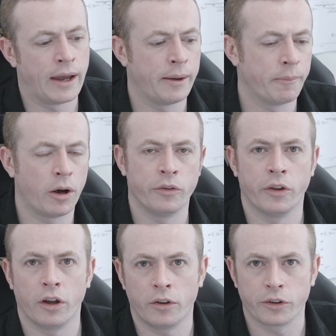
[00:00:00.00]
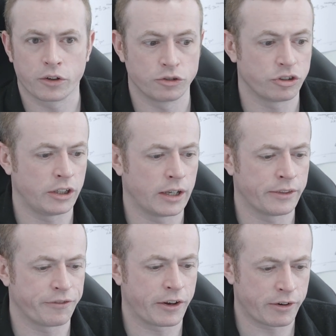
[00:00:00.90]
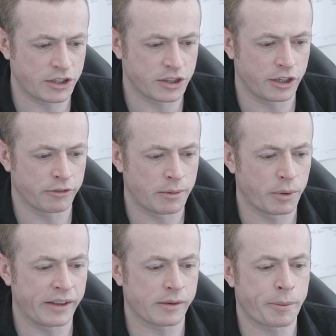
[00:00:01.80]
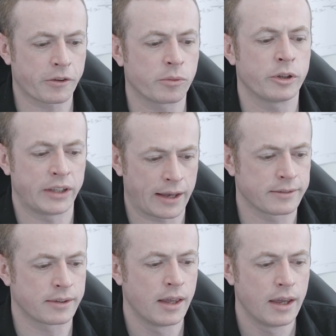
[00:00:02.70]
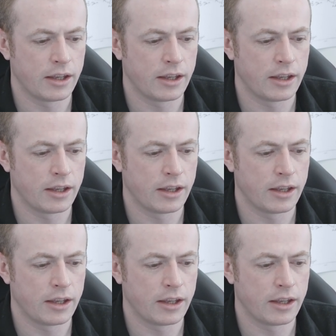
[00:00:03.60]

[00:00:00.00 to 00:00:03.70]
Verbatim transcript: um, on the on the country and the federation that you're in. But is it possible? Yes.